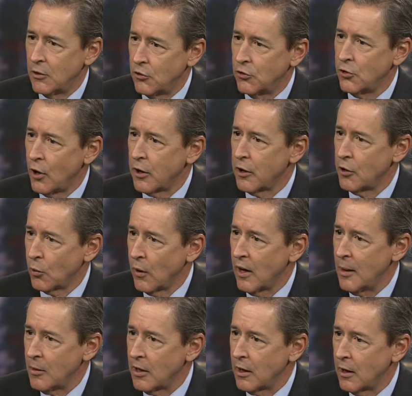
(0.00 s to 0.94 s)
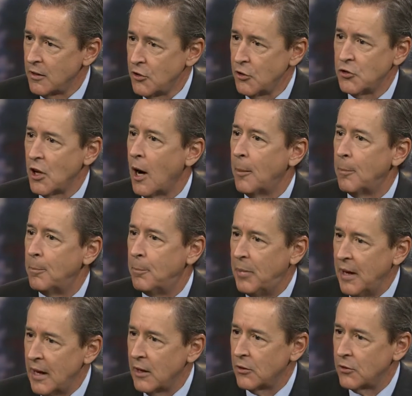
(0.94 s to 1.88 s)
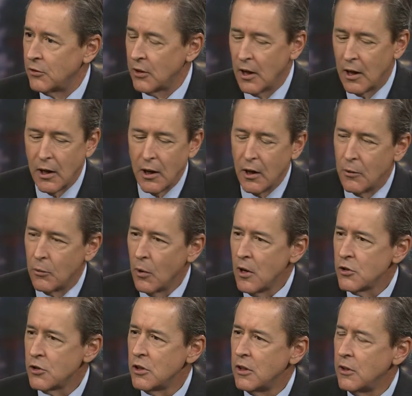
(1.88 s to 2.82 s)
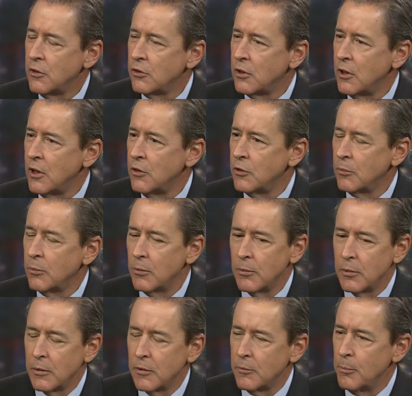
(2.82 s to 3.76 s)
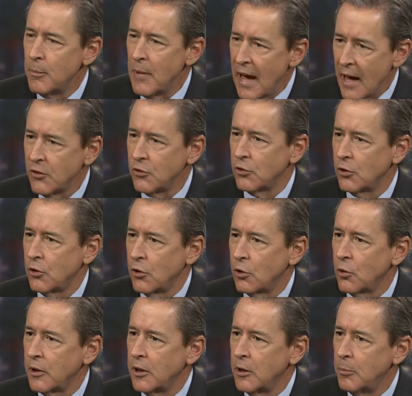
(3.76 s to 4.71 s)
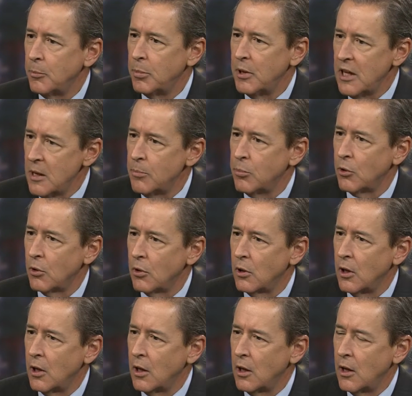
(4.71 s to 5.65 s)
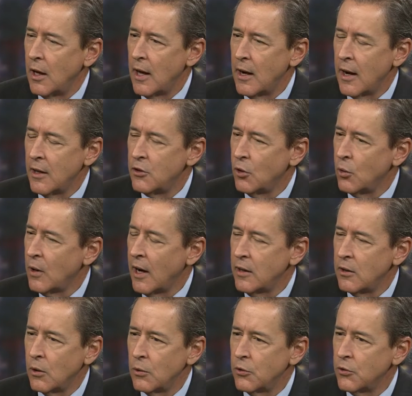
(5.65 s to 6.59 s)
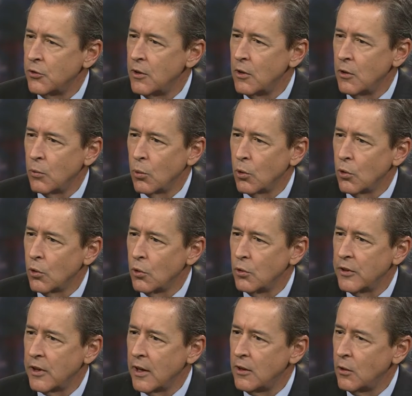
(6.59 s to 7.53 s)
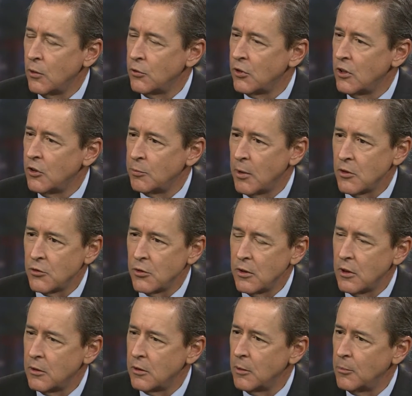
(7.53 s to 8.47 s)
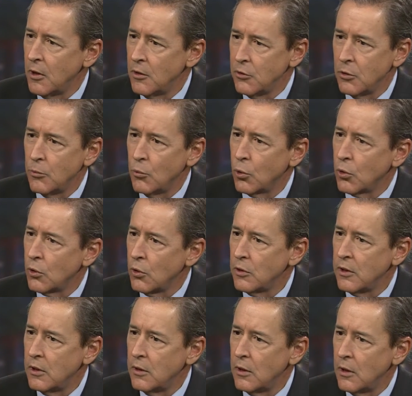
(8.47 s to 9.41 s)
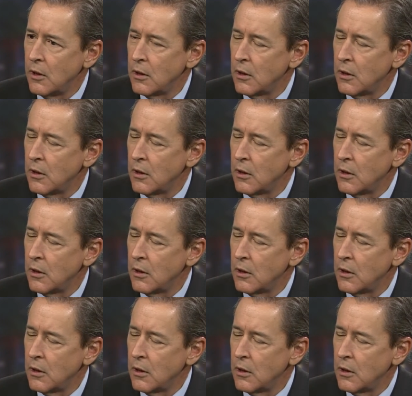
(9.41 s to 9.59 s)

Saudi Arabia, just a base. Russia is, is massacring people. And I don't, I don't see the world, and I don't see you especially that The, the Muslim world in, uh,